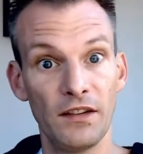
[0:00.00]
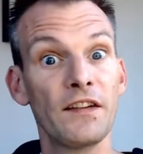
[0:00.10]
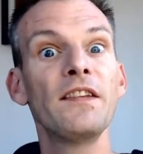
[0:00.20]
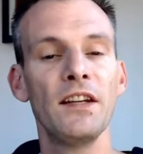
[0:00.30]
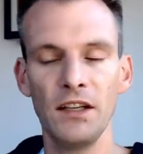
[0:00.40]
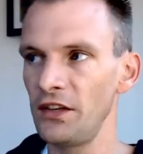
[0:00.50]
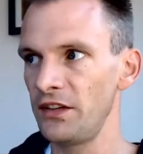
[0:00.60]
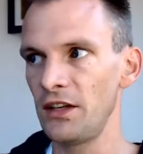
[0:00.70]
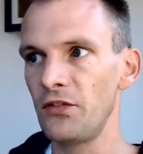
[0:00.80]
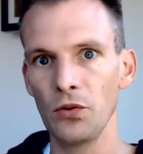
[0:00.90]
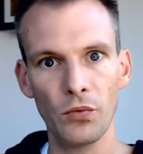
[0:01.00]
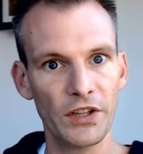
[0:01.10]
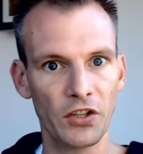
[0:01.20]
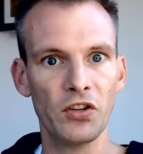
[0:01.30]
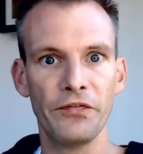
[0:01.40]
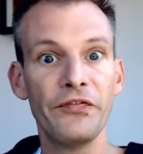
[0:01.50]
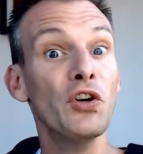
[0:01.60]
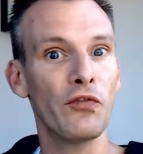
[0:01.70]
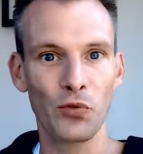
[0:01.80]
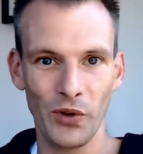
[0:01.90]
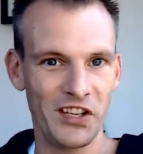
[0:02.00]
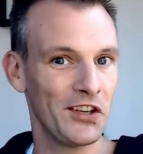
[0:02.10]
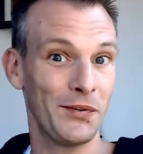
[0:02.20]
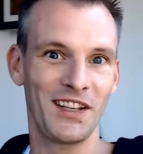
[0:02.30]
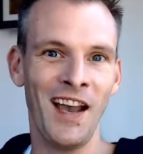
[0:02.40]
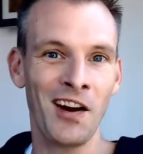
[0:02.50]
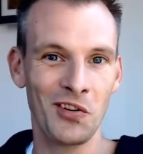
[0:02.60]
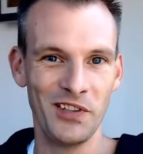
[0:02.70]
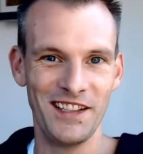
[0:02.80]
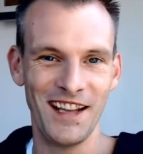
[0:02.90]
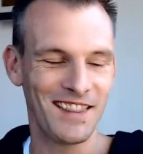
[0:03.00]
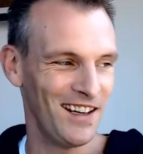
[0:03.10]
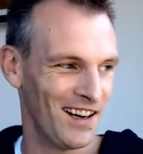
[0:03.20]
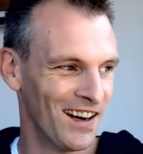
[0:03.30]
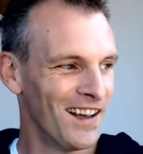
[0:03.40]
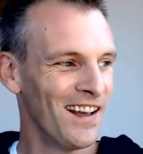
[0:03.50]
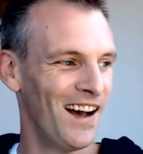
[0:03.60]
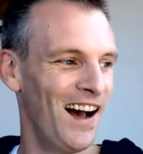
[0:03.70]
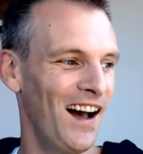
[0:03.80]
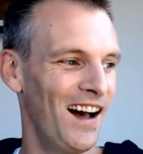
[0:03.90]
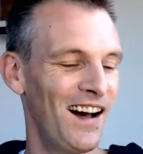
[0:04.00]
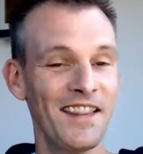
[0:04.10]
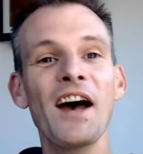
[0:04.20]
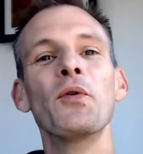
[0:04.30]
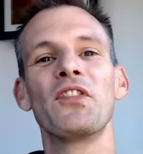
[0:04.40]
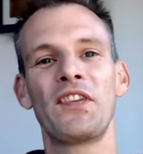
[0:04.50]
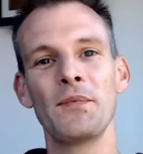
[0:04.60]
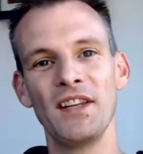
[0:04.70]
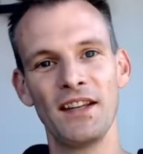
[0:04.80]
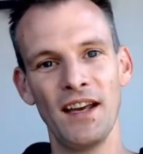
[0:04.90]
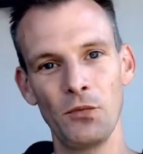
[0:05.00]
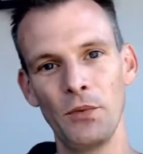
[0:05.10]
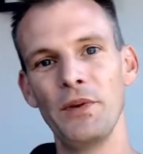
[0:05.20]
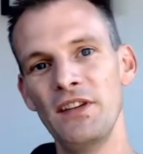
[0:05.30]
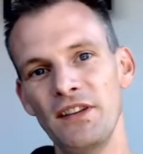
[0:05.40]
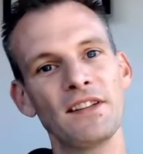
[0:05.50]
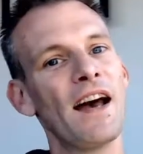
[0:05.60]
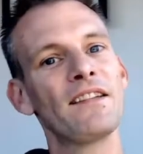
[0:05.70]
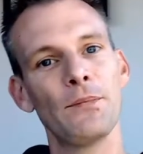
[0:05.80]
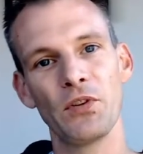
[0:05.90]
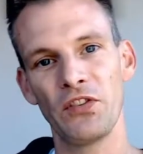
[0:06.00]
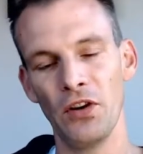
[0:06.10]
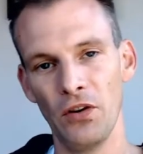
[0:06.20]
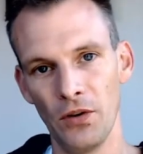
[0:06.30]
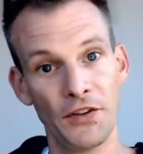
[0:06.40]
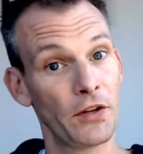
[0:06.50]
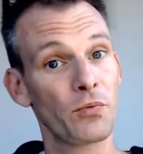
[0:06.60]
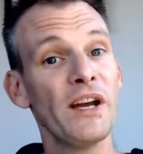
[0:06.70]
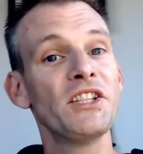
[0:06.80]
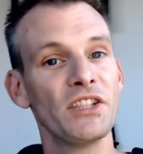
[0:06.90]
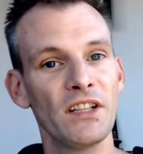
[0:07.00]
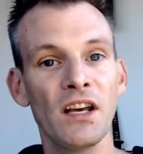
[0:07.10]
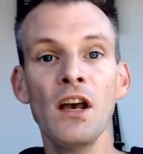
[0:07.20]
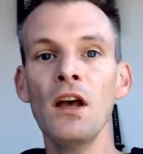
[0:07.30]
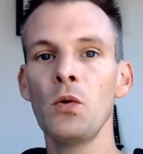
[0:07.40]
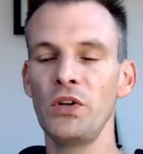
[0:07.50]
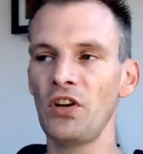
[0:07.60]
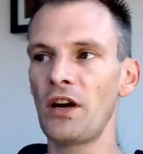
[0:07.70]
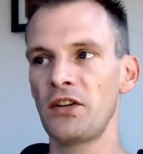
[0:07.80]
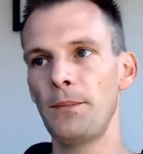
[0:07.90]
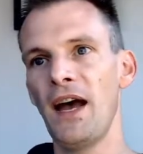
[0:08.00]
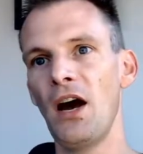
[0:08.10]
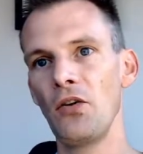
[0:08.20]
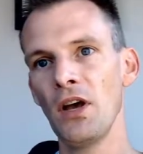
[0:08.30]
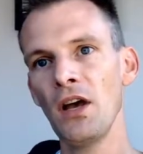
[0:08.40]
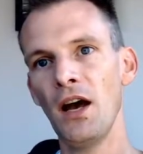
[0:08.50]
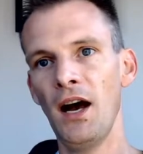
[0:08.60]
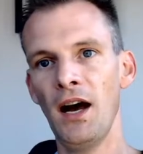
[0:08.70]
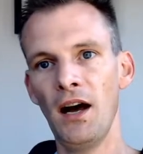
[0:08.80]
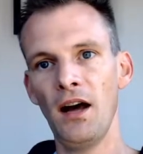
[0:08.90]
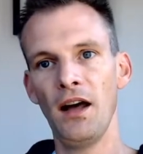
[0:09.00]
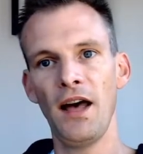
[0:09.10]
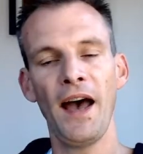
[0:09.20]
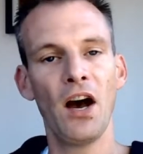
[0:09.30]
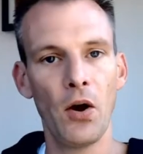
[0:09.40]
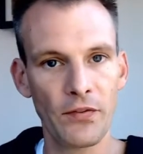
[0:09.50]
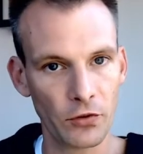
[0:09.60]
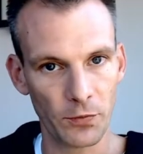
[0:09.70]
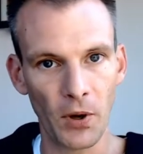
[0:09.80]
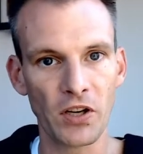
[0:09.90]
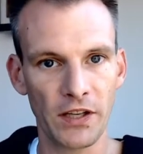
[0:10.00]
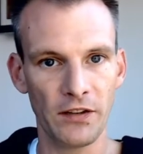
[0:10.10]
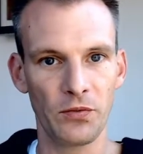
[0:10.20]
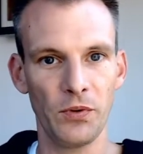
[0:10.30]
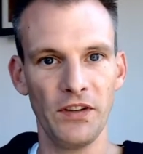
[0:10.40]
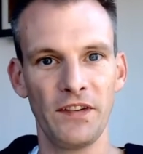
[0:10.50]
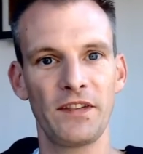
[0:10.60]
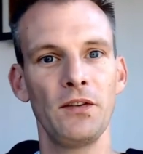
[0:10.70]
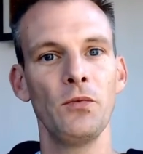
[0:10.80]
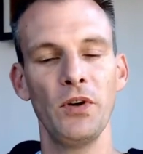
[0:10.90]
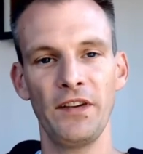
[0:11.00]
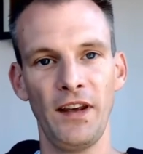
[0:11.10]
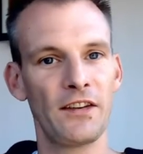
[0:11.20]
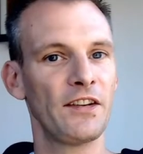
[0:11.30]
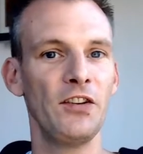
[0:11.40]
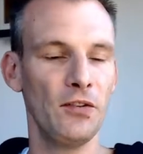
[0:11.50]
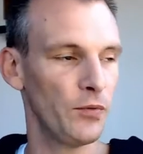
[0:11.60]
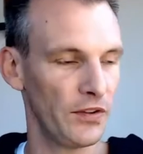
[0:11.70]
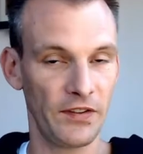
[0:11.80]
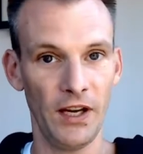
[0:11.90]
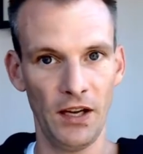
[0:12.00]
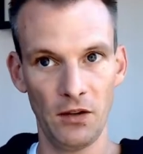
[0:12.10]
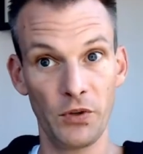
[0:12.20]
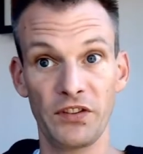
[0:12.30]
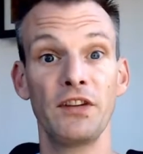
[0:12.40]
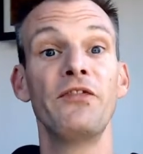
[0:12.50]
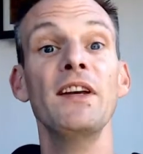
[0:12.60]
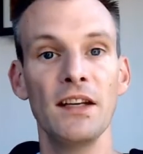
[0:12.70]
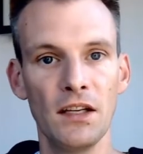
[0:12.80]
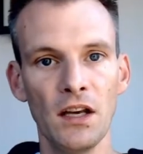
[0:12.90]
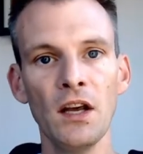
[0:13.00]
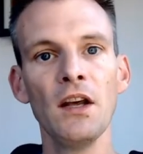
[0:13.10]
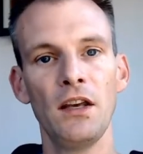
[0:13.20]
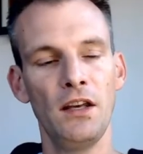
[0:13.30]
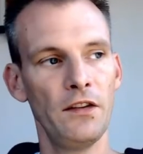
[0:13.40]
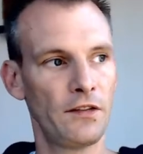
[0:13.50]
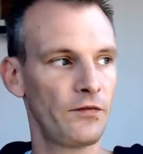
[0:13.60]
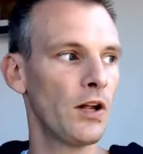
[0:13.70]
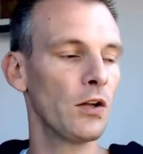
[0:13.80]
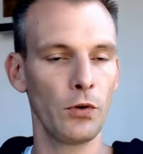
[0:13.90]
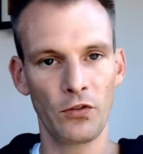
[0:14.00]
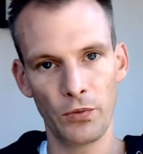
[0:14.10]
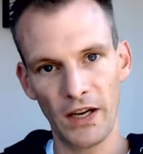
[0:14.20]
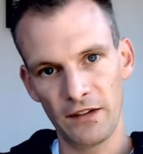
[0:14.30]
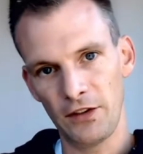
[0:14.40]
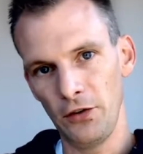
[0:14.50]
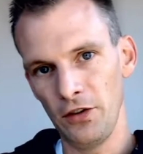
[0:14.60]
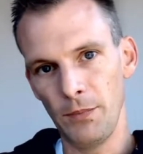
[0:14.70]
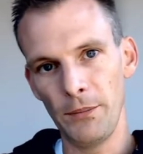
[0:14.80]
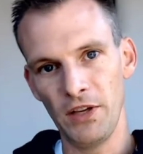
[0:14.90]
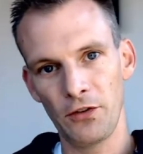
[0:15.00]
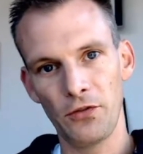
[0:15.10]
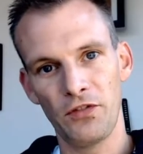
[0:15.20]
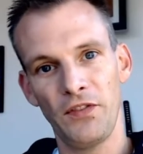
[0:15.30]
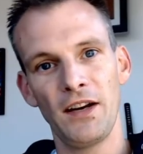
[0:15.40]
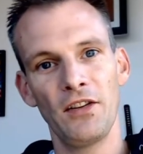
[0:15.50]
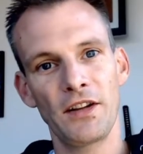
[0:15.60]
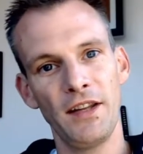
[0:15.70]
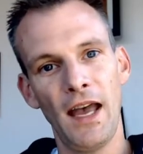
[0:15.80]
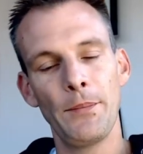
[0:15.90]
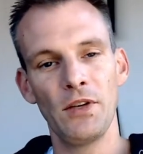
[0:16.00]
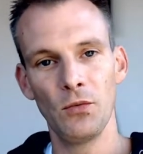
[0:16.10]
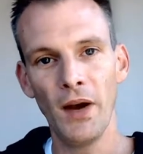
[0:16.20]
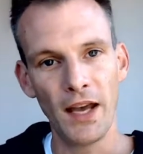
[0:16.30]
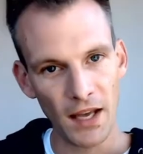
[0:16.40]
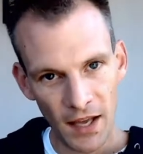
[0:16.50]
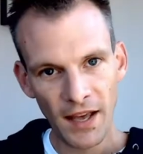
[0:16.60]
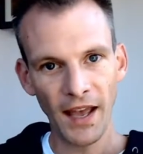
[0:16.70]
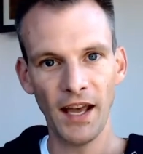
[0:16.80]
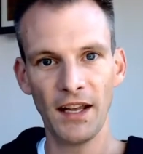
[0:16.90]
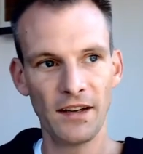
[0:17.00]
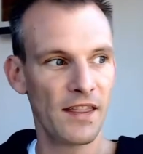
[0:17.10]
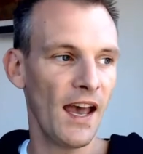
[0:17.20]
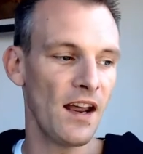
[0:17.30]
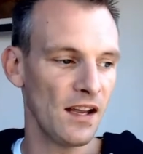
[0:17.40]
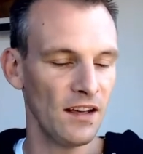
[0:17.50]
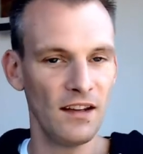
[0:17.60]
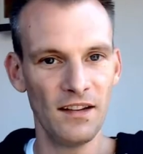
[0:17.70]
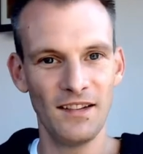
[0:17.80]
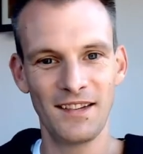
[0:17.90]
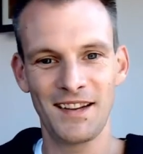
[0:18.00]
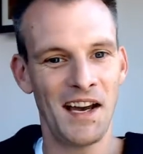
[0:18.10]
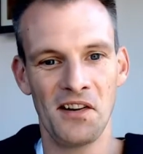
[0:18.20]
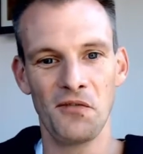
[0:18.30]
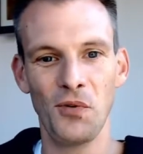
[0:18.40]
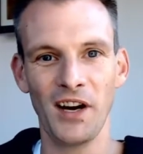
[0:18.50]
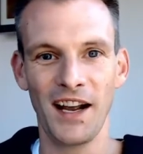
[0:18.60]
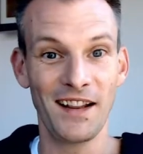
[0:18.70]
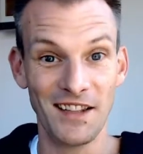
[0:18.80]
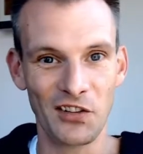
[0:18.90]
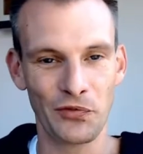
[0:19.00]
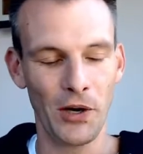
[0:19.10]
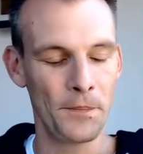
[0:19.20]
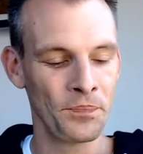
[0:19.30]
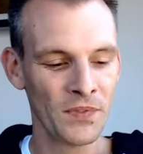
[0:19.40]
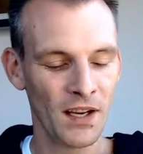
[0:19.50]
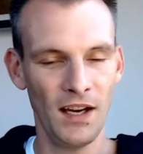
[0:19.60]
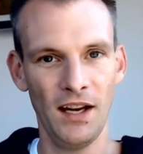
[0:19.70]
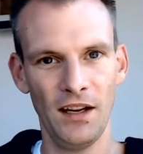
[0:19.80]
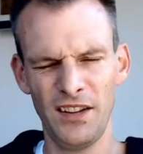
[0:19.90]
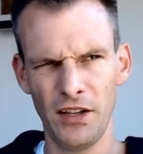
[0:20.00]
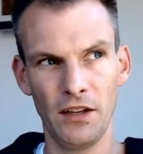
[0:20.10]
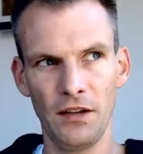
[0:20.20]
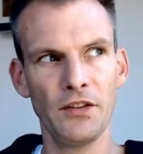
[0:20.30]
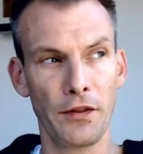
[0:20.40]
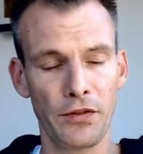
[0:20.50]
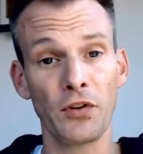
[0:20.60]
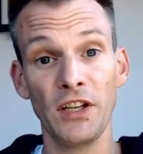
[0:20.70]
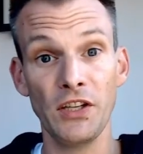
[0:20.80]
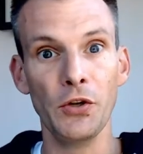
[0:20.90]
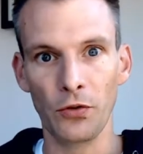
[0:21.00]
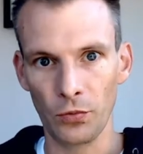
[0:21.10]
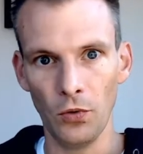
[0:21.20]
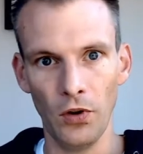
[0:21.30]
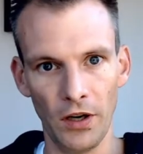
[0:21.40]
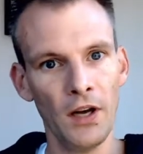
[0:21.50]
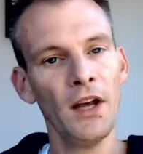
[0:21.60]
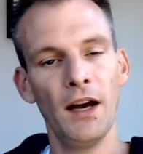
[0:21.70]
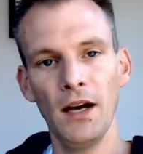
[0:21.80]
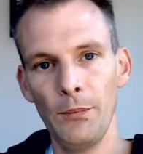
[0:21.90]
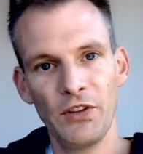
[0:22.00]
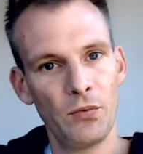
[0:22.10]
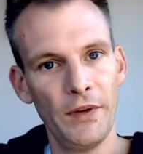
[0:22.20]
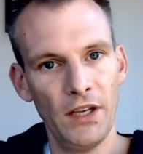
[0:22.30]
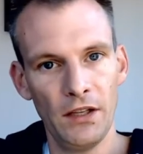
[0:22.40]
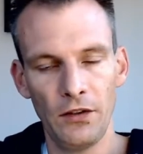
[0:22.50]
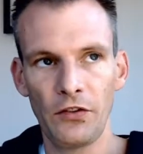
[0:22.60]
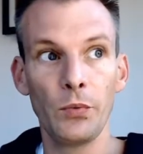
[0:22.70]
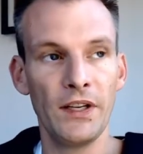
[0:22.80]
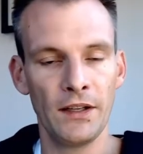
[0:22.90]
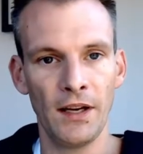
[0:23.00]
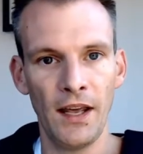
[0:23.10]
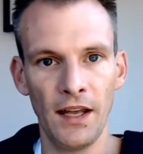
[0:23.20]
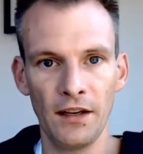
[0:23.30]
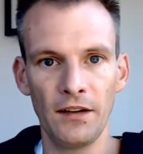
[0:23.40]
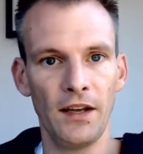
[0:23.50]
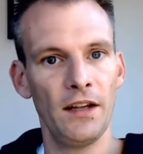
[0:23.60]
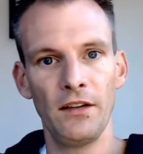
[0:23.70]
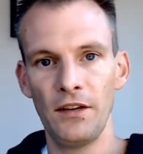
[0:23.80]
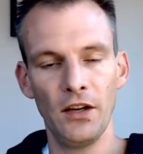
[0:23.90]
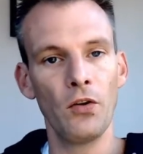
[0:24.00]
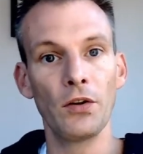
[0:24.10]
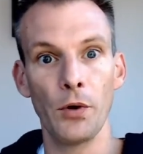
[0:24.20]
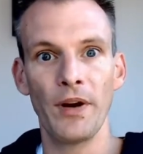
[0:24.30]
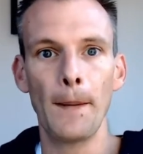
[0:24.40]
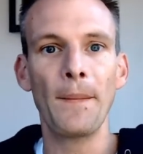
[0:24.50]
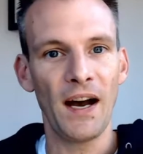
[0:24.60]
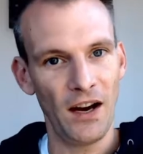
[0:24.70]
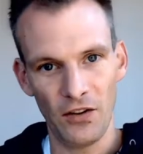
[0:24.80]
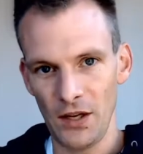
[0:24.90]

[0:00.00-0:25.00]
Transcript: this city because it gives you a really good feel for what you're going to encounter when you get there uh, and that was something that when we did the last episode on the Thracian we talked about uh, how after Spartacus was was execute was uh, was defeated his followers were executed by being crucified along the Appian Way and that is kind of where I got this from uh, in the in the Thirty Years' War uh, between Sweden and and the Holy Roman Empire.